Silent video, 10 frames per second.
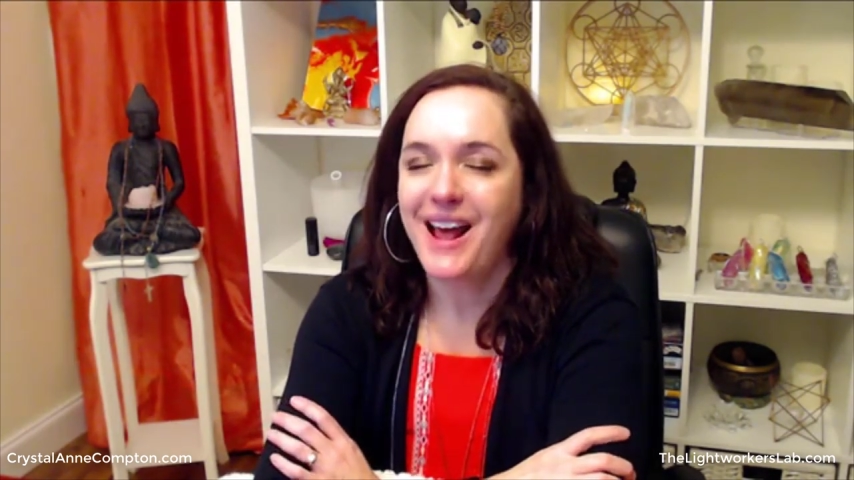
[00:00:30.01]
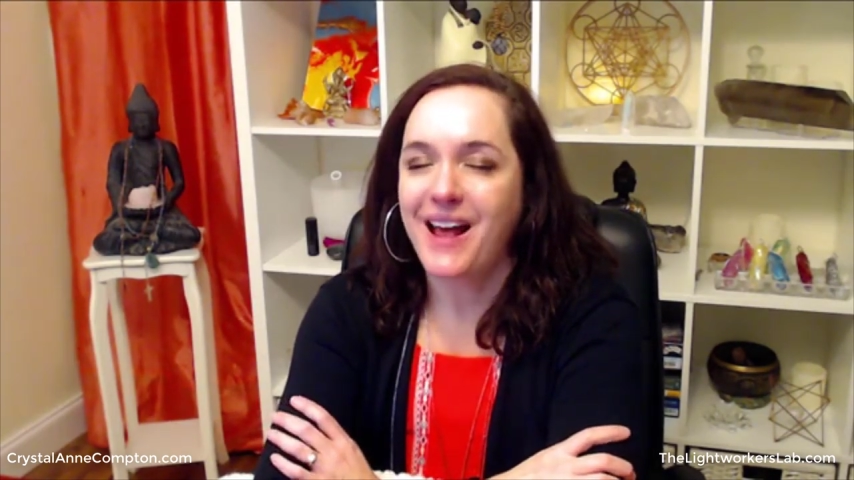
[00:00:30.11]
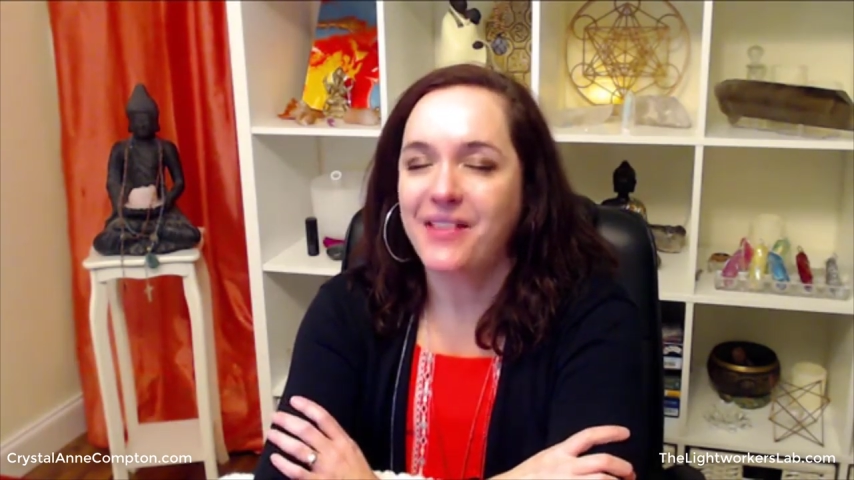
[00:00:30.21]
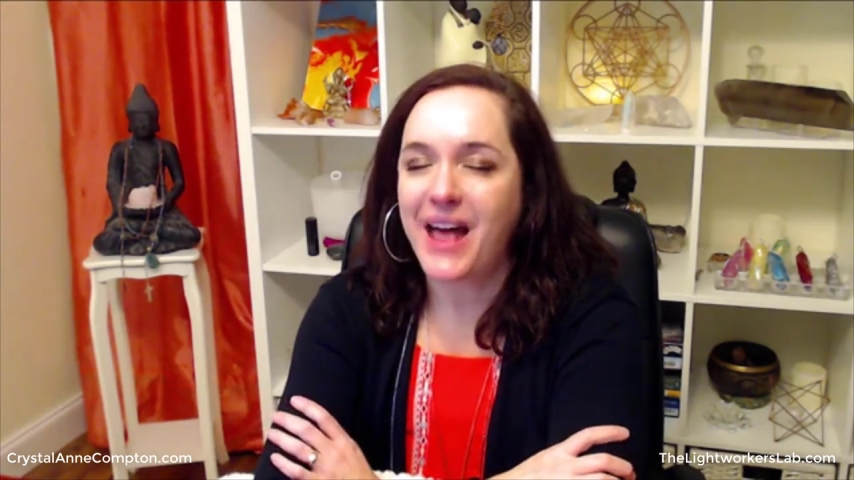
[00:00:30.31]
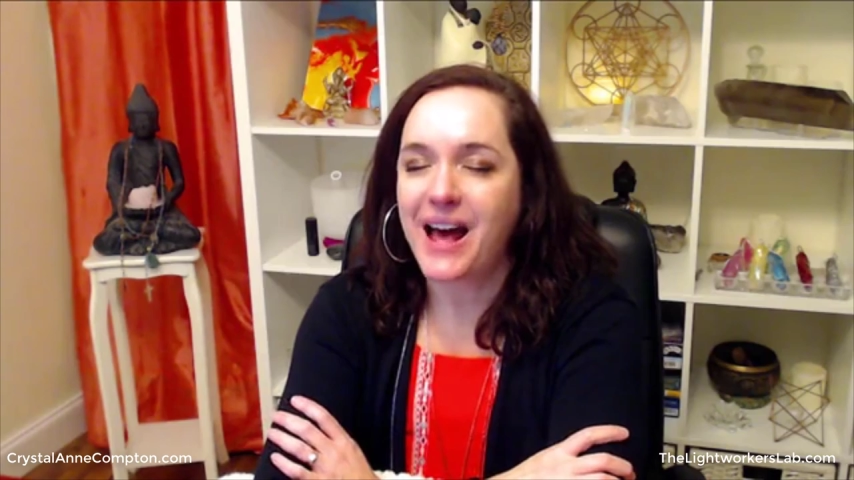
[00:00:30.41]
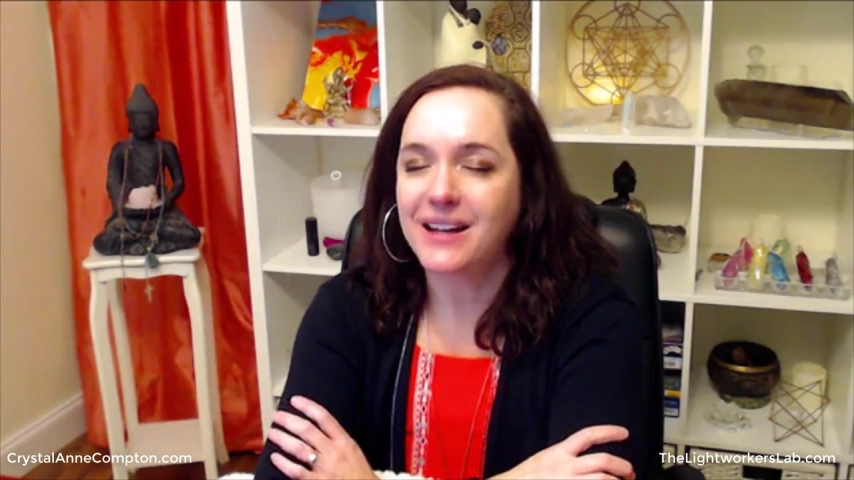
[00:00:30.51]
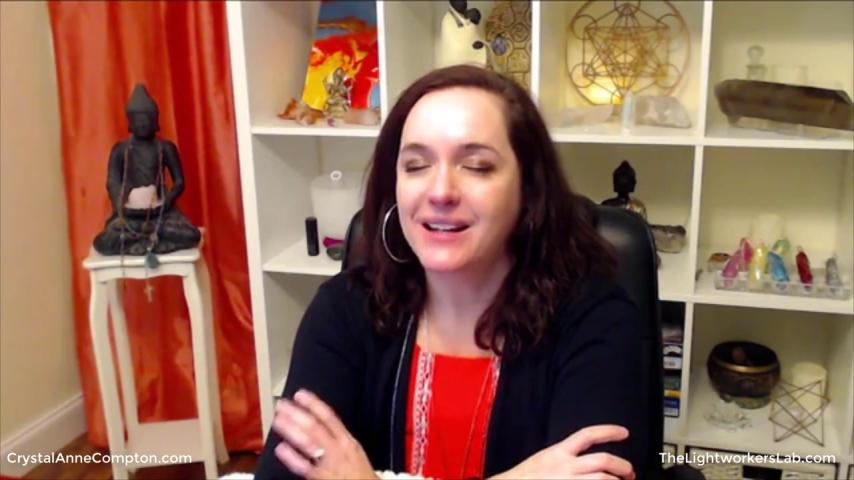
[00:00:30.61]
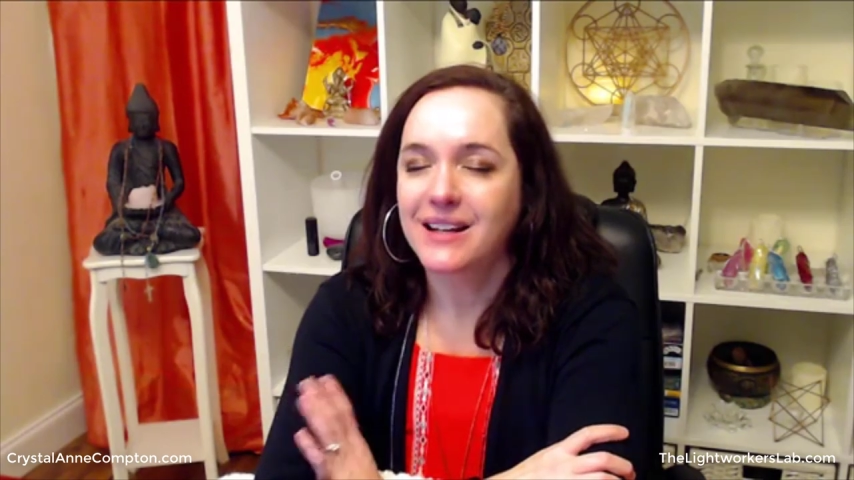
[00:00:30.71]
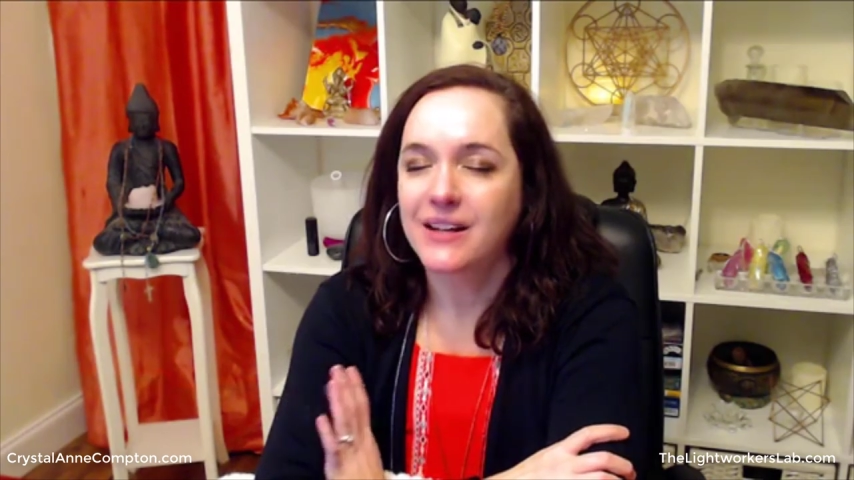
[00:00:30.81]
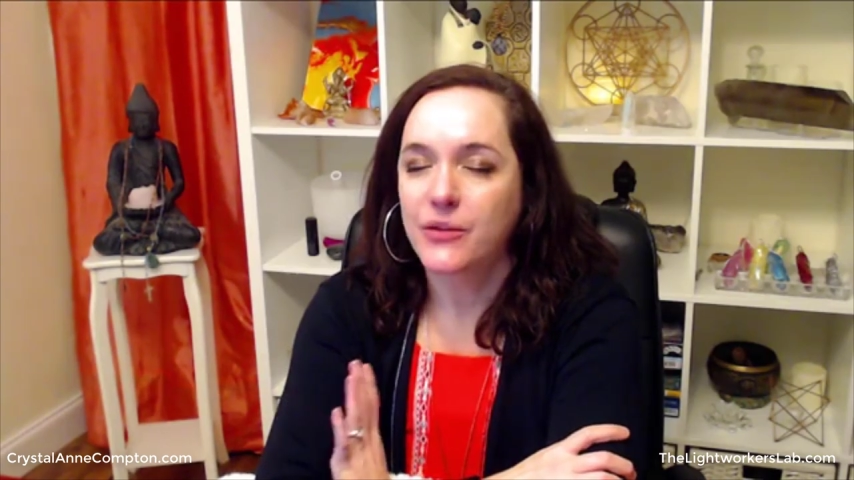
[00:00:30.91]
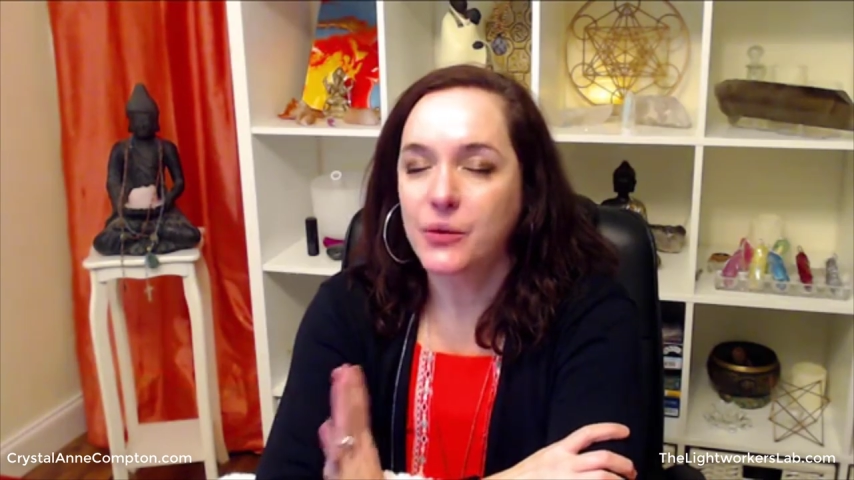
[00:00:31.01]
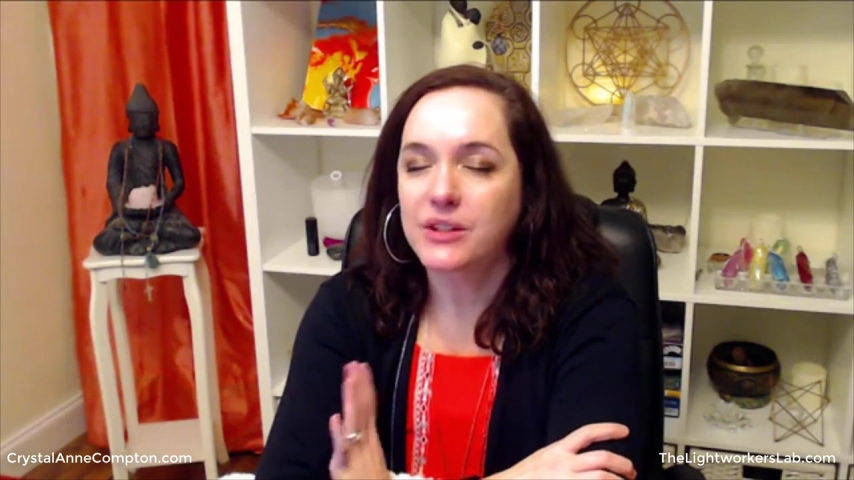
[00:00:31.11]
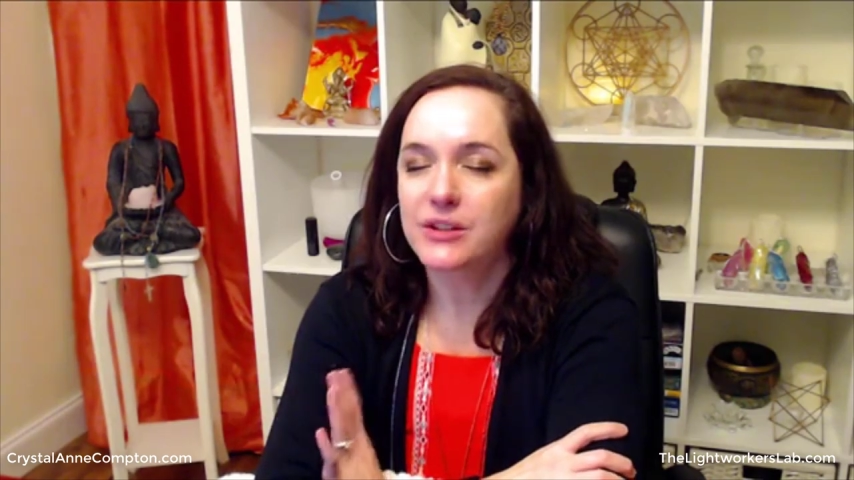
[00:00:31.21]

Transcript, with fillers: and that those